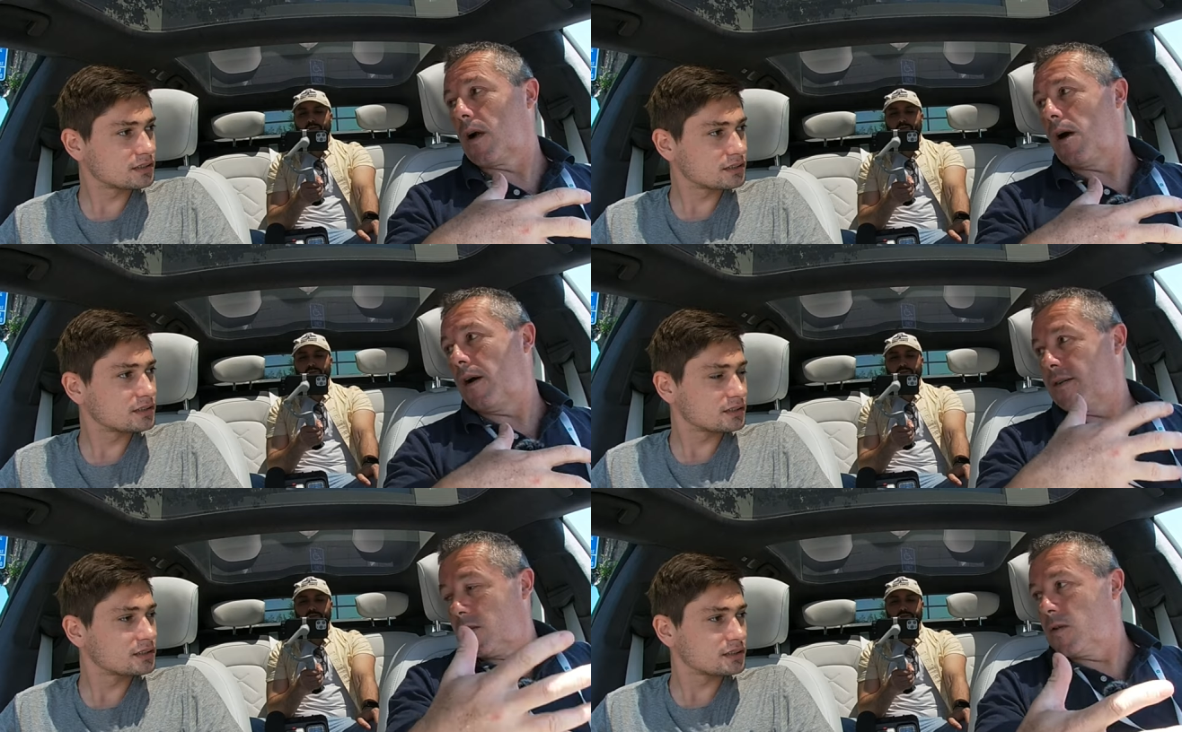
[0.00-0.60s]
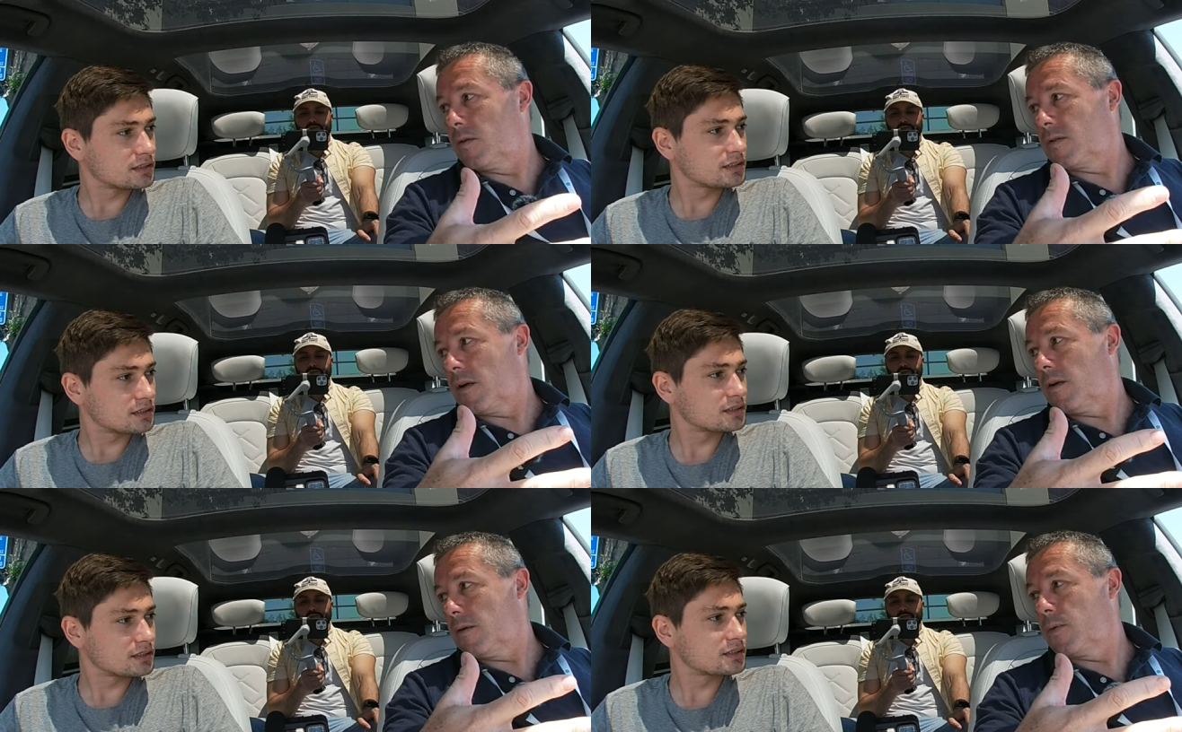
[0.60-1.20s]
Speaker 1: car as a
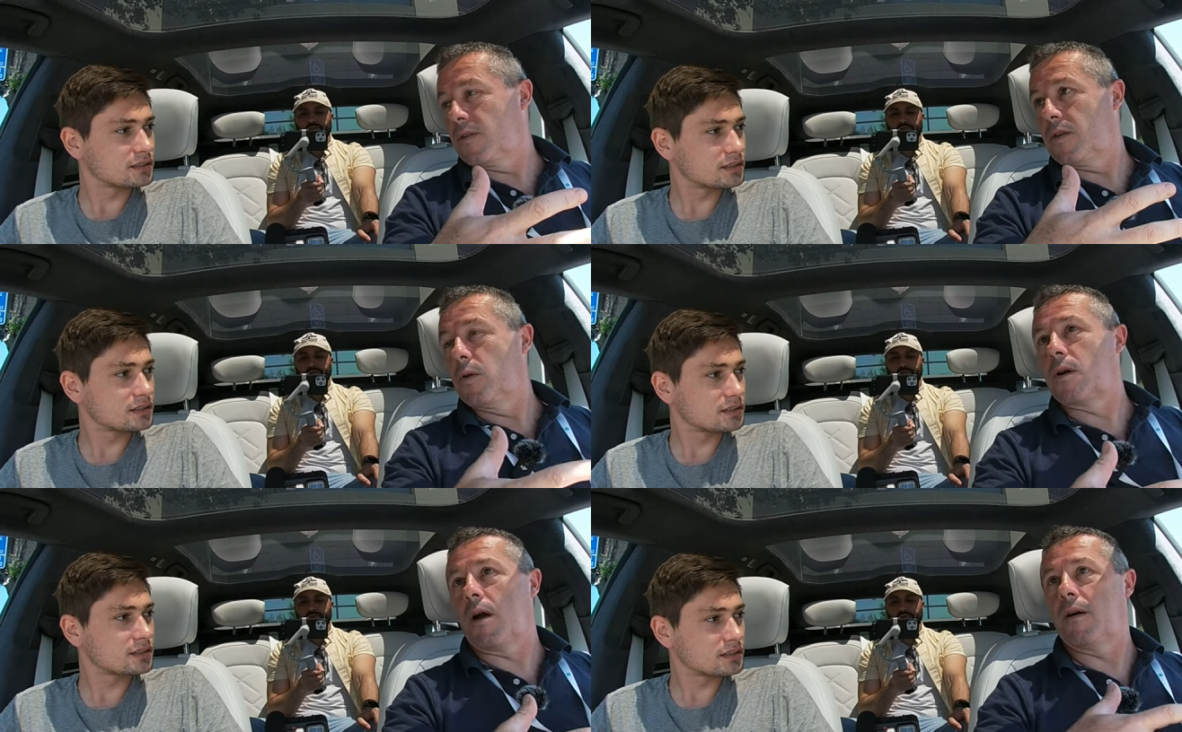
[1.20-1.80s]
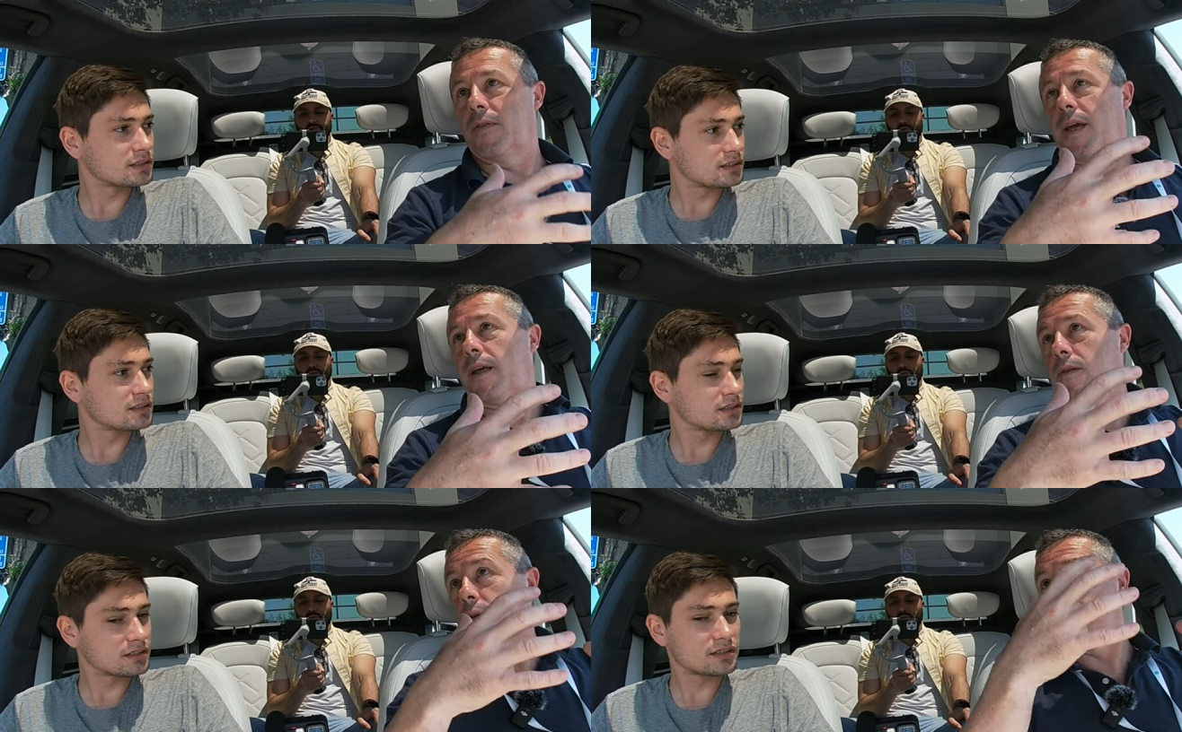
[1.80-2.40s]
user with new car,
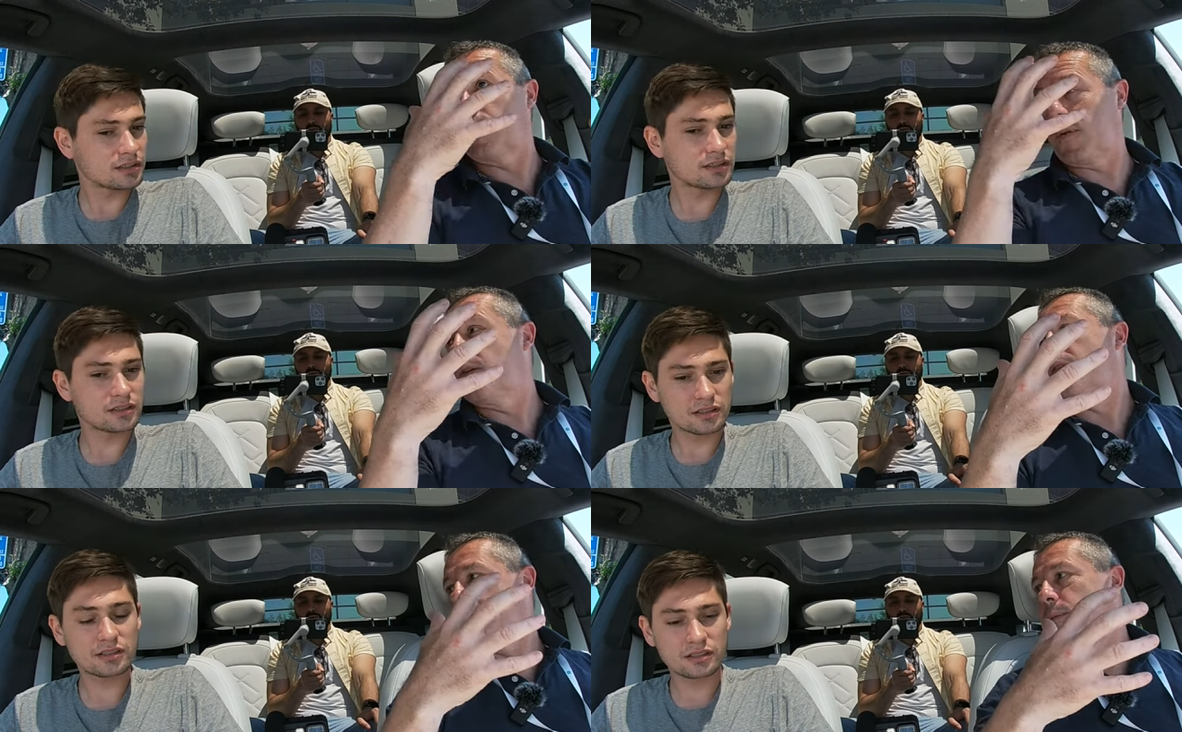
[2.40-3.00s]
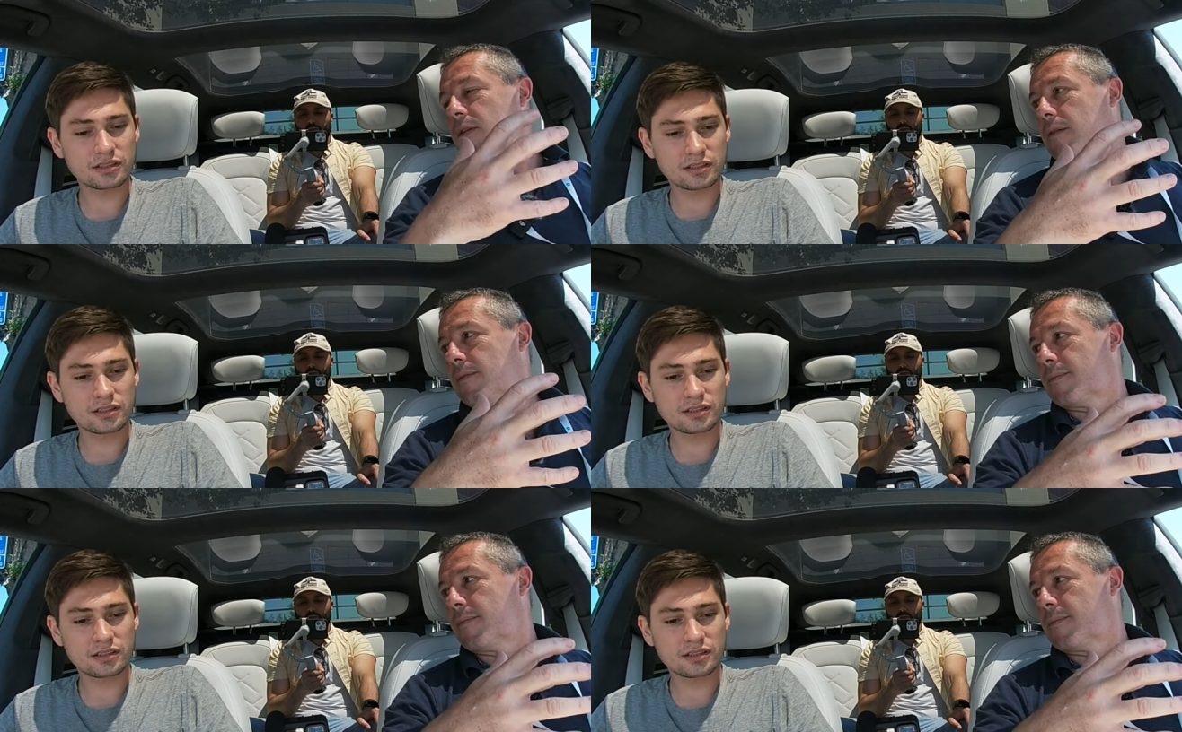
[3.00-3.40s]
then you can feel the same thing.